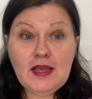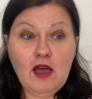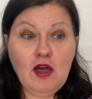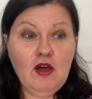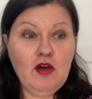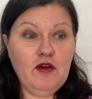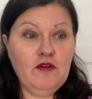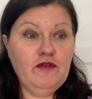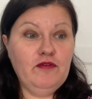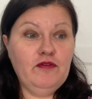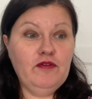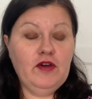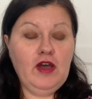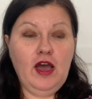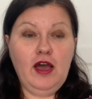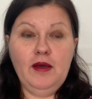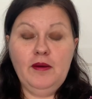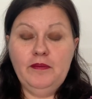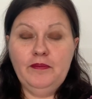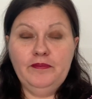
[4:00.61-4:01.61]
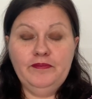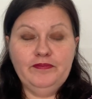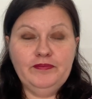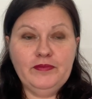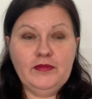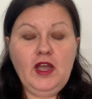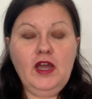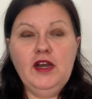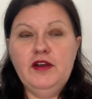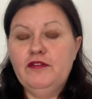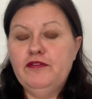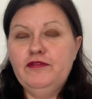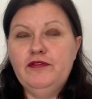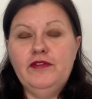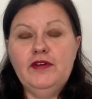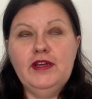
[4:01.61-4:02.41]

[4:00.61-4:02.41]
of kind of